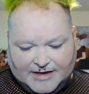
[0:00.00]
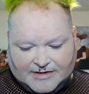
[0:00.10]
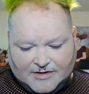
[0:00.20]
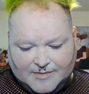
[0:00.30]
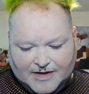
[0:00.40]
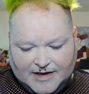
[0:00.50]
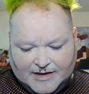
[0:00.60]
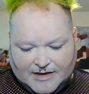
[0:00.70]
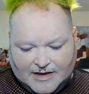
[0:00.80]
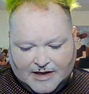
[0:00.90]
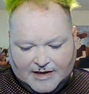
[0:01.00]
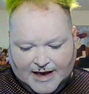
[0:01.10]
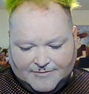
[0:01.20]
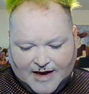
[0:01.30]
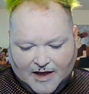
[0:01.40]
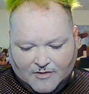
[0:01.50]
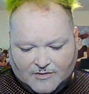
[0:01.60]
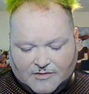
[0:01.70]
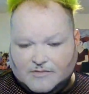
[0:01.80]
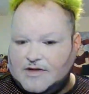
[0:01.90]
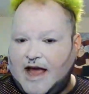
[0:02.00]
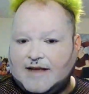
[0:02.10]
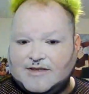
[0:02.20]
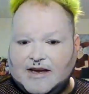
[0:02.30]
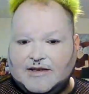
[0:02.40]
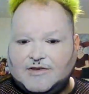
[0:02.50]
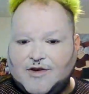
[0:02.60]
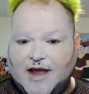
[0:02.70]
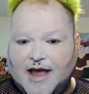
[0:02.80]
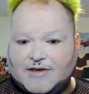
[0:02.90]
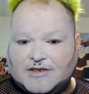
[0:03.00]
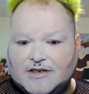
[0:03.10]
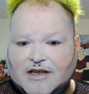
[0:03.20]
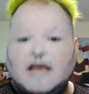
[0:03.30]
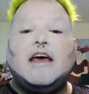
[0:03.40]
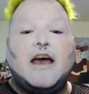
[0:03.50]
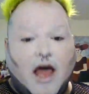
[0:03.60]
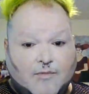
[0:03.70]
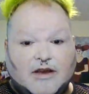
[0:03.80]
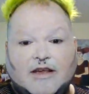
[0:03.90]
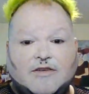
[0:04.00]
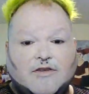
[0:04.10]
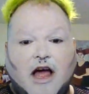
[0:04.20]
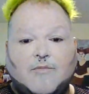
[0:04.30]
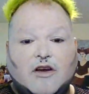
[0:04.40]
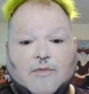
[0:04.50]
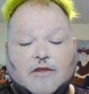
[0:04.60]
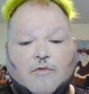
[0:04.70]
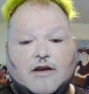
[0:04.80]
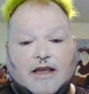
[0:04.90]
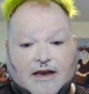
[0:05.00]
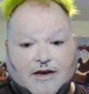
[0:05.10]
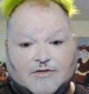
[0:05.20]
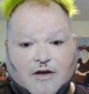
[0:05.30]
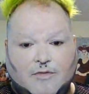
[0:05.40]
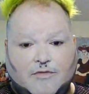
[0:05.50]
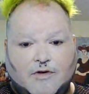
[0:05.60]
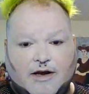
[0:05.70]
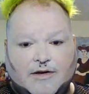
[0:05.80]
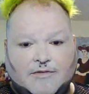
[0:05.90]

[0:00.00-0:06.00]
It's going to be left out, accidentally trashed, and I'm going to be the one getting in trouble for it.